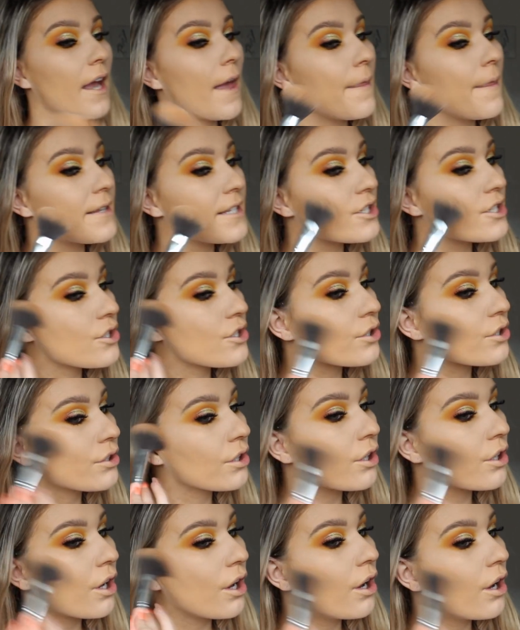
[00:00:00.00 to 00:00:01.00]
And this is just
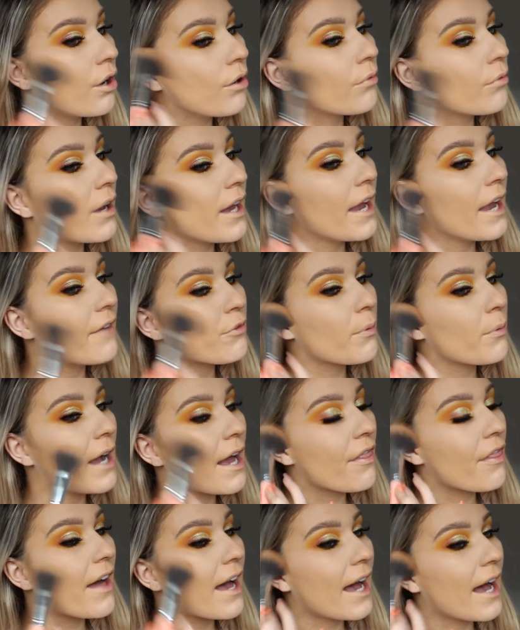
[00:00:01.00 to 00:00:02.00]
going to go
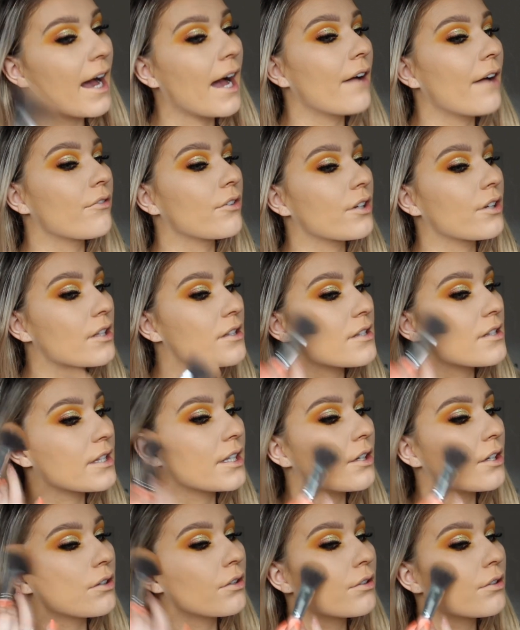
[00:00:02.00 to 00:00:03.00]
everywhere that I haven't
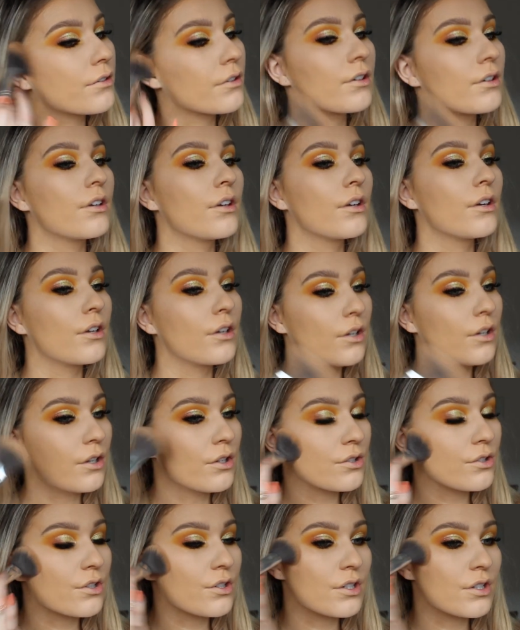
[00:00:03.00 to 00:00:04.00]
concealed,
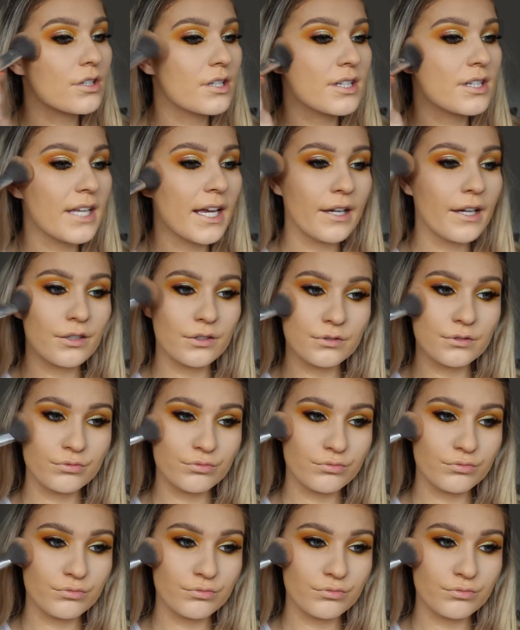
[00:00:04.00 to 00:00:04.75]
just to set.